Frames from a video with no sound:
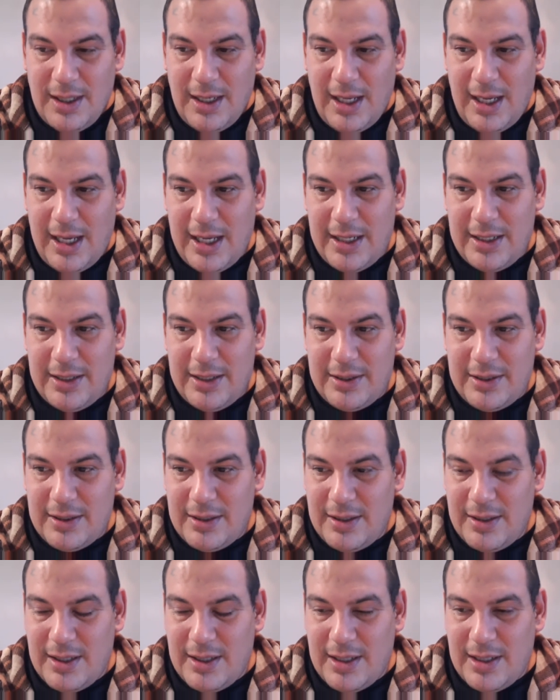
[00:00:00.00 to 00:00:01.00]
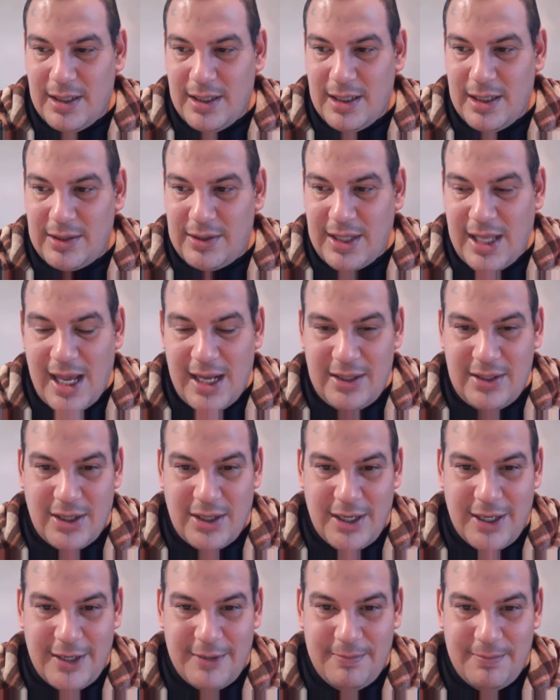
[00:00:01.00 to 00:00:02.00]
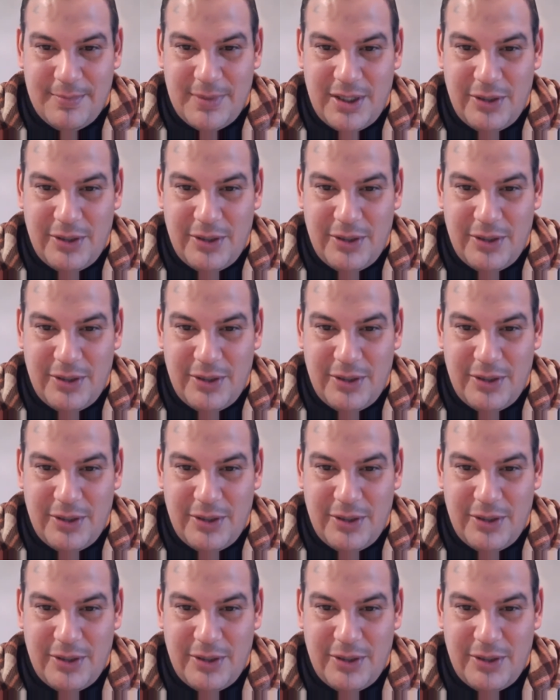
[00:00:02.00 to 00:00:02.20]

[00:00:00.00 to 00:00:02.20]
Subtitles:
And at that time,